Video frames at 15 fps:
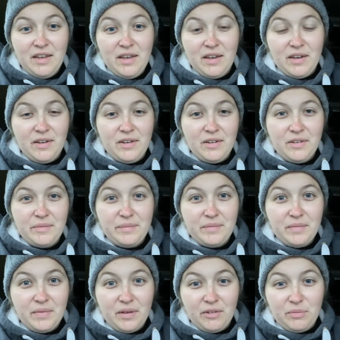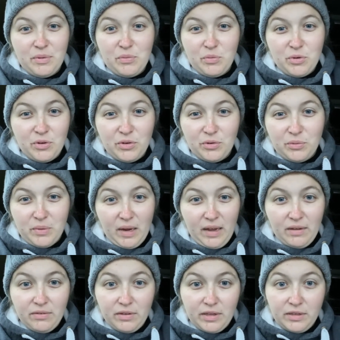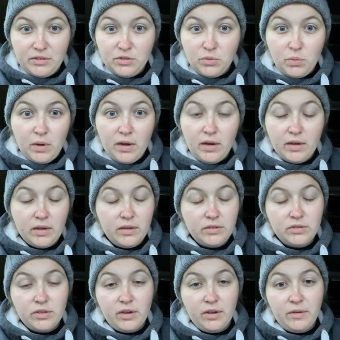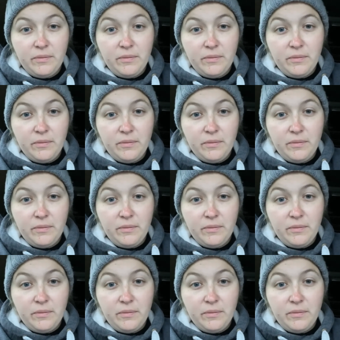I've been putting all my effort into work, so